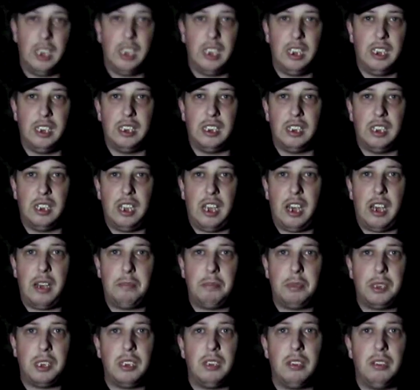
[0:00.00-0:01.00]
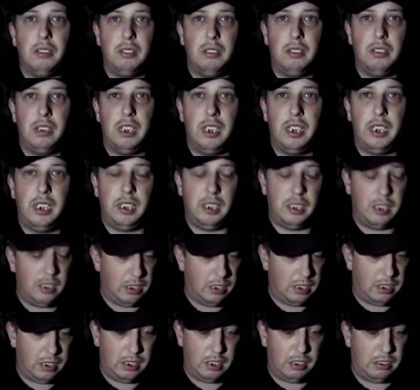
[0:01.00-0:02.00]
is absolutely
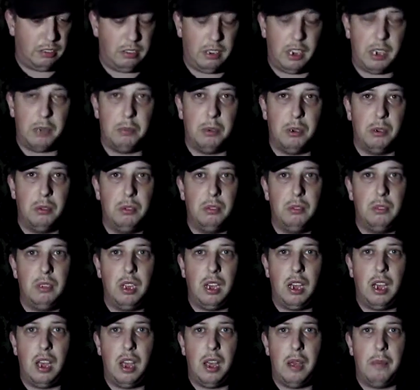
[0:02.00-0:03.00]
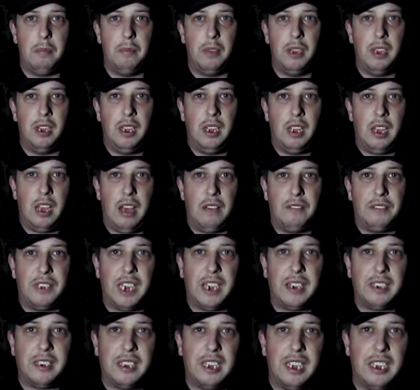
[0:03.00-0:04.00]
incredible. I've
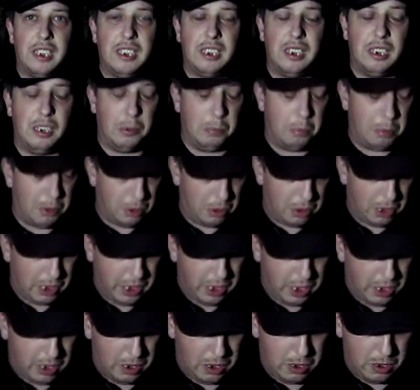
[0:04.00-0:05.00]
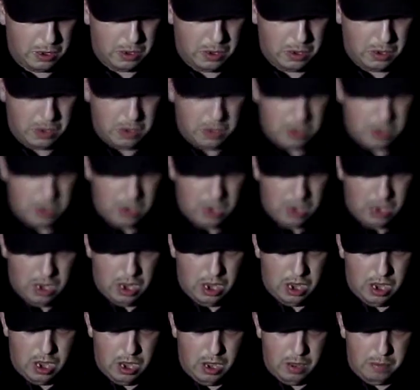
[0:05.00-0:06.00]
tank tested the Borley.
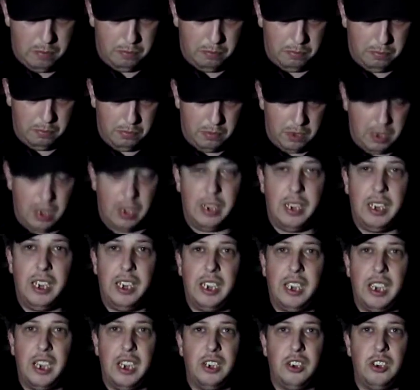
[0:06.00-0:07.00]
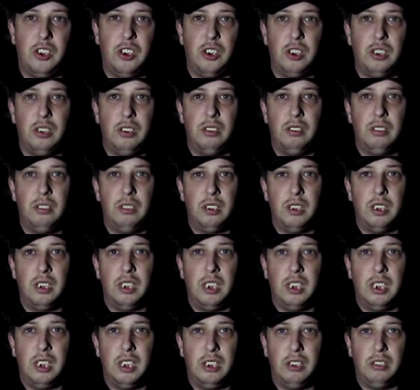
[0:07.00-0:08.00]
The leakage
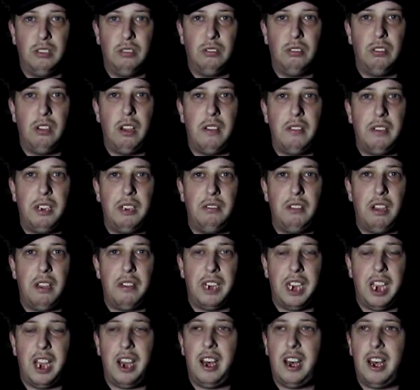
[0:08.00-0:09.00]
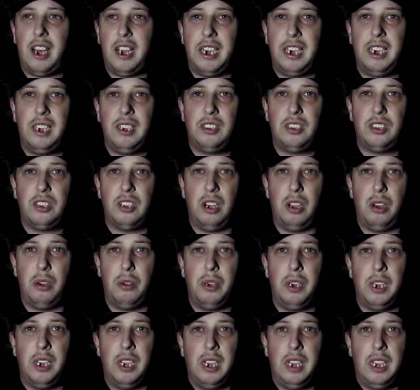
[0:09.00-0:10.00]
is very, very high, so
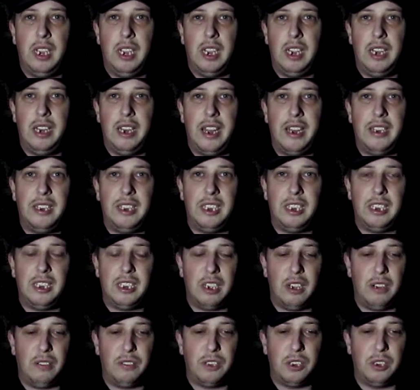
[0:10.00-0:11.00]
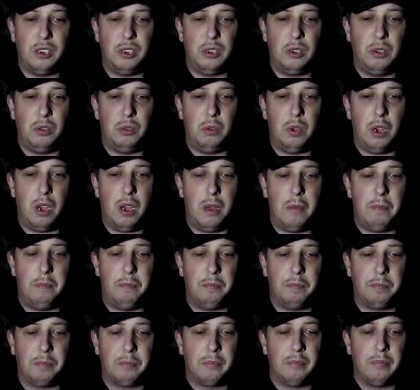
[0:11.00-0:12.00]
it lends itself
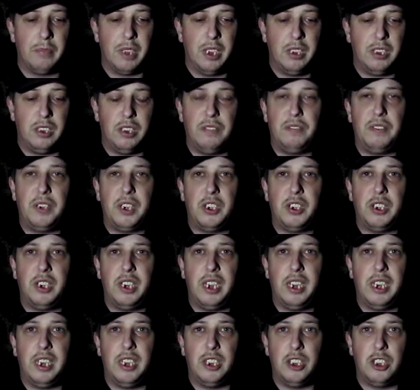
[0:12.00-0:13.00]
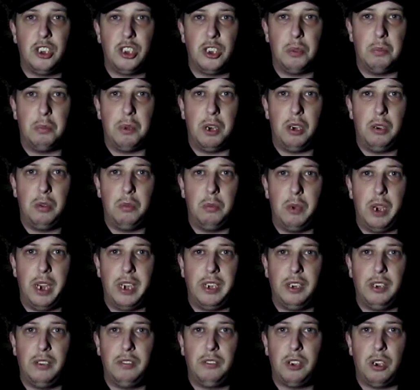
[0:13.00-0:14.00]
to fishing it in the summer
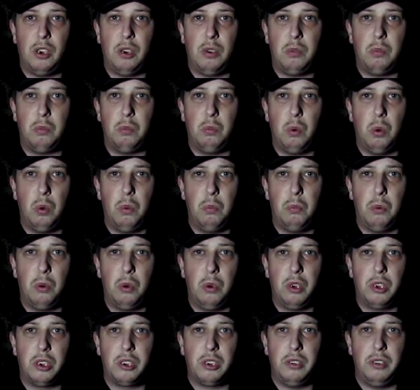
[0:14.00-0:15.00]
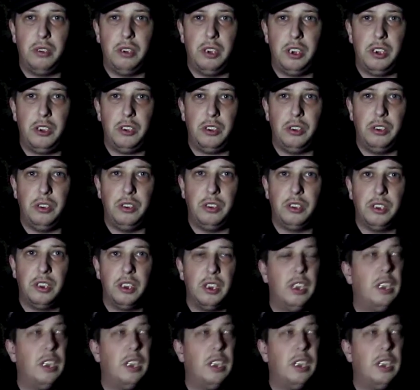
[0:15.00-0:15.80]
when you've got warm water conditions,